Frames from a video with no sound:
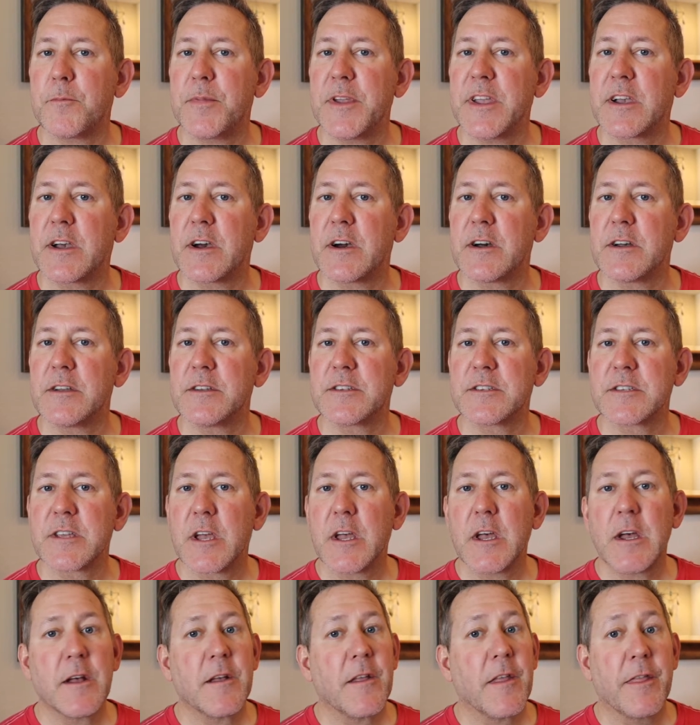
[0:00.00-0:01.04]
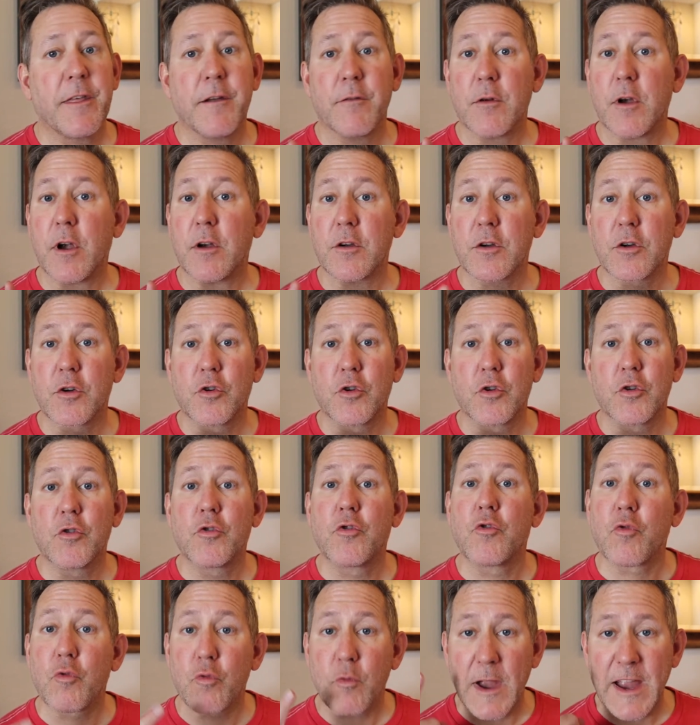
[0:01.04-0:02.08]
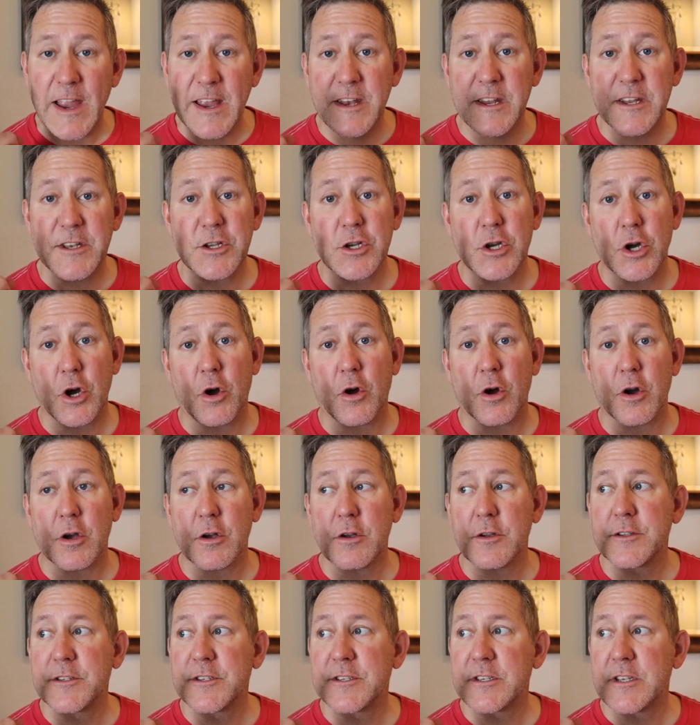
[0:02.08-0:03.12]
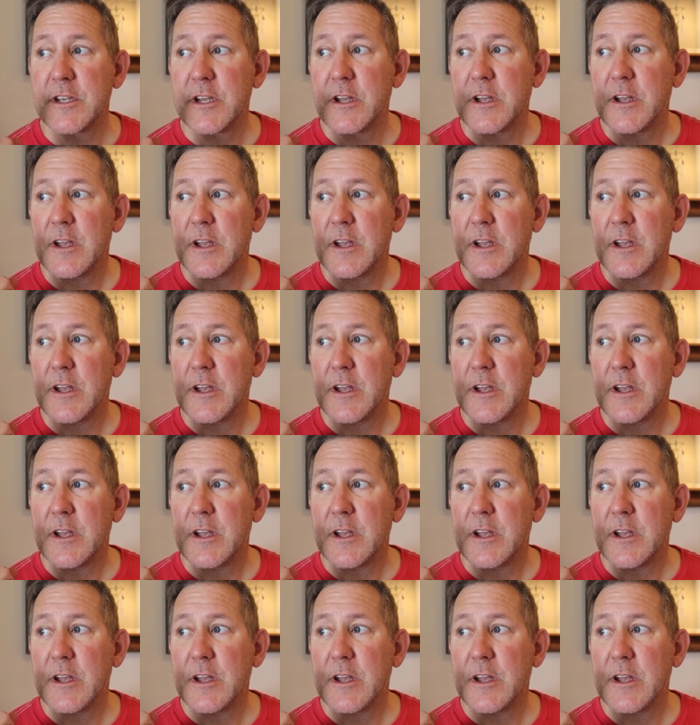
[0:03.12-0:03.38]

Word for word: Because there are graded cards,